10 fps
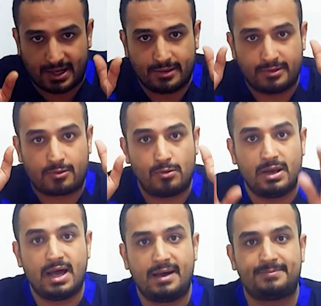and
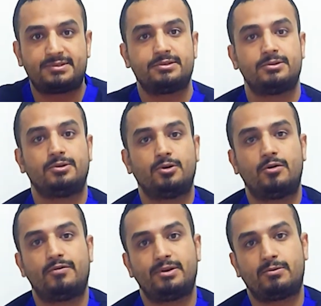collapse
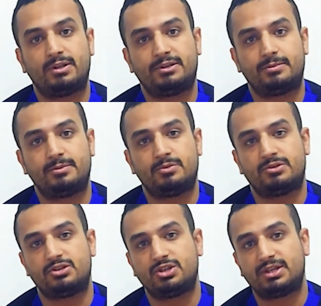of the quadruped
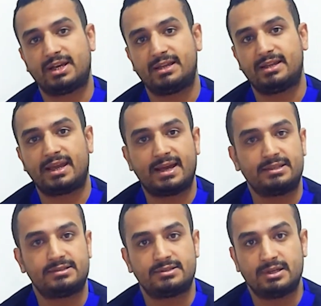position, and he
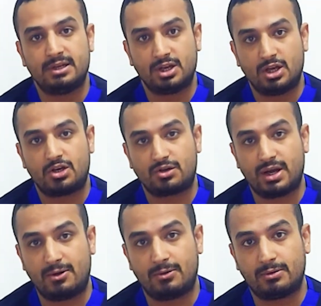can't
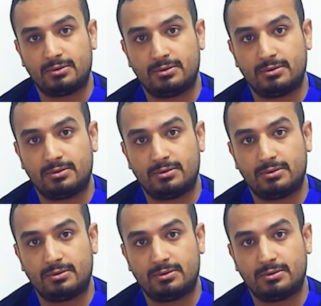crawl.